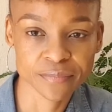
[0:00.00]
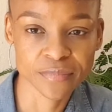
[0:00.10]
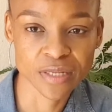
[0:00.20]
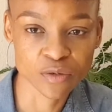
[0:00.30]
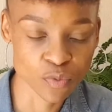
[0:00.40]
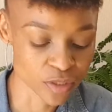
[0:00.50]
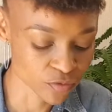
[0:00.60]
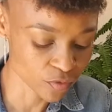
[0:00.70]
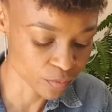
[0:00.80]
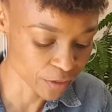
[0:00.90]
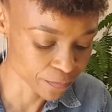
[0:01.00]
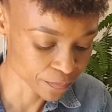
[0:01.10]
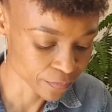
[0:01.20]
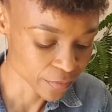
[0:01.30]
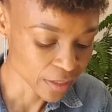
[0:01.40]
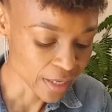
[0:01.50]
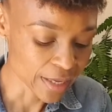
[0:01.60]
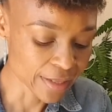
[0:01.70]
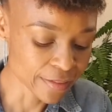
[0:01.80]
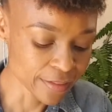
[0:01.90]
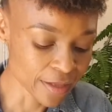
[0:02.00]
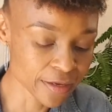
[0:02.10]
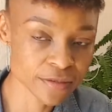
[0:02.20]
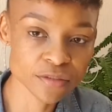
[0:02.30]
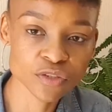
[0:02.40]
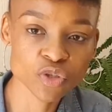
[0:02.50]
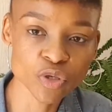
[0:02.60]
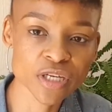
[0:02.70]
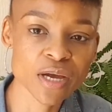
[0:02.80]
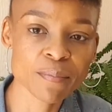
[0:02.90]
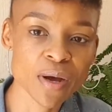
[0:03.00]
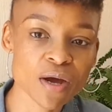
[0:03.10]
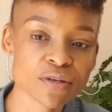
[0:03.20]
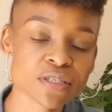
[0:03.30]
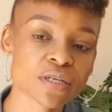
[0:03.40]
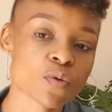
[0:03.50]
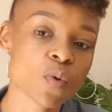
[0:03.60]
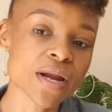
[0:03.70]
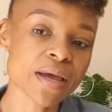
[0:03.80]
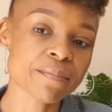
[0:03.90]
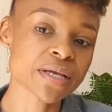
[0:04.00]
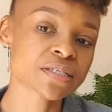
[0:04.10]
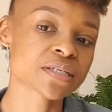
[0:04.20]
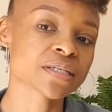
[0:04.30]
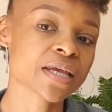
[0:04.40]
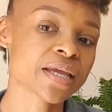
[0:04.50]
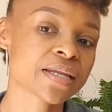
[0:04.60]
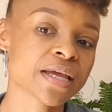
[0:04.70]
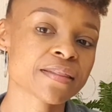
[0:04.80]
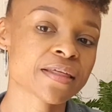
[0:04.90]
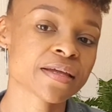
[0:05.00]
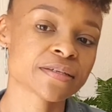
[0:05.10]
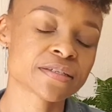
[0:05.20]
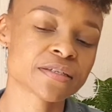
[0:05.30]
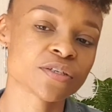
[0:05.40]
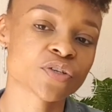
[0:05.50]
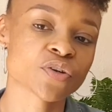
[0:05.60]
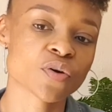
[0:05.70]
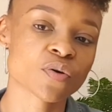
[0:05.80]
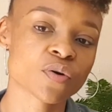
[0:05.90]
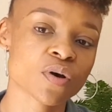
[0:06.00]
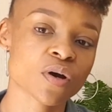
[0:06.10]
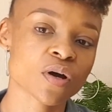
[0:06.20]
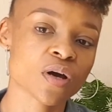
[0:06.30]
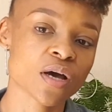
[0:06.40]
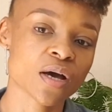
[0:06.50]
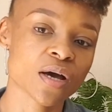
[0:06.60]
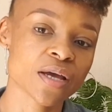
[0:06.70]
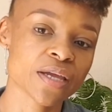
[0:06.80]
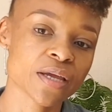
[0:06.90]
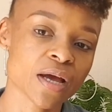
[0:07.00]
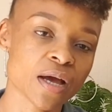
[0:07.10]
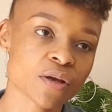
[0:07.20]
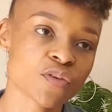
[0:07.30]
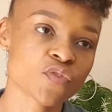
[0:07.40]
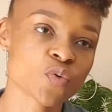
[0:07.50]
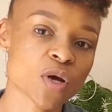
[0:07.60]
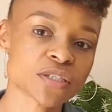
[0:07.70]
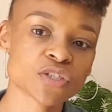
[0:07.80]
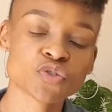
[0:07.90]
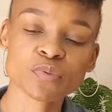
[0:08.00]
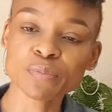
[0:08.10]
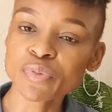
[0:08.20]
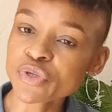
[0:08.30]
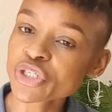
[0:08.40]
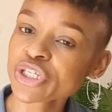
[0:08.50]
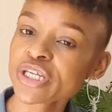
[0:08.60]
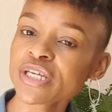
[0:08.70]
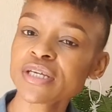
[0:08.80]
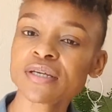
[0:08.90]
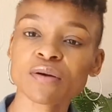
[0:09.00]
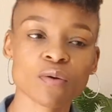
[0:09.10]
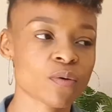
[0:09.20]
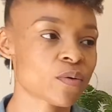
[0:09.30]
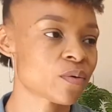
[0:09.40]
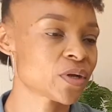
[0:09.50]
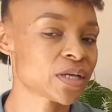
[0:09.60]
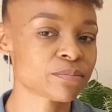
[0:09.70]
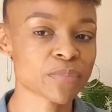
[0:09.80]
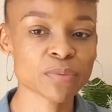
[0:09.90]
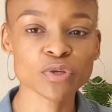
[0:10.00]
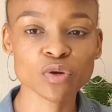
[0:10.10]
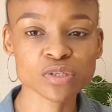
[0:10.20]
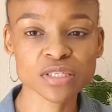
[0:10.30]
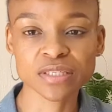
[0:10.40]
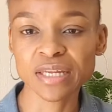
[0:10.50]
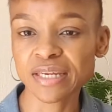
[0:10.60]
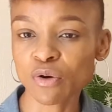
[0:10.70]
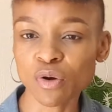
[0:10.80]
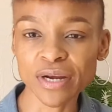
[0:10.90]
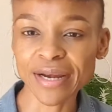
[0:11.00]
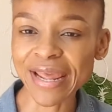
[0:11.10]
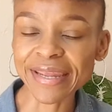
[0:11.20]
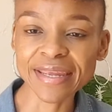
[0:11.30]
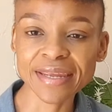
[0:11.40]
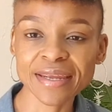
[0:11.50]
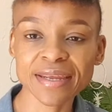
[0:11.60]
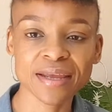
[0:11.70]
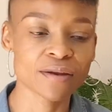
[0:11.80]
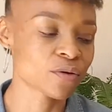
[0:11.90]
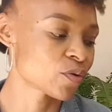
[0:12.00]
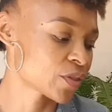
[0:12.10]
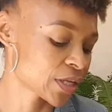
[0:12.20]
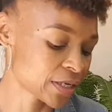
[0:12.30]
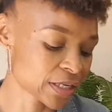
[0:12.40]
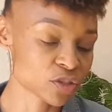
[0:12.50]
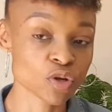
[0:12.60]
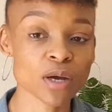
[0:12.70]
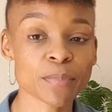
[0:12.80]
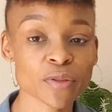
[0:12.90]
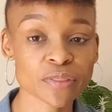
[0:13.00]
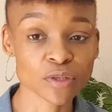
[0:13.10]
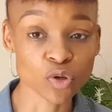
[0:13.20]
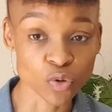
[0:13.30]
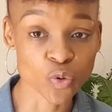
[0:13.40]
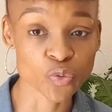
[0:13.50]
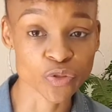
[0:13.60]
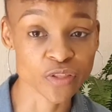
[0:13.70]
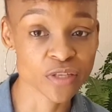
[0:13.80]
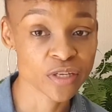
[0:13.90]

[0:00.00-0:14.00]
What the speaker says: that works for me. And then talking about what I mentioned earlier, that uh, if you want it to be bushy, or maybe yours is getting all leggy and all that, let's talk about growth.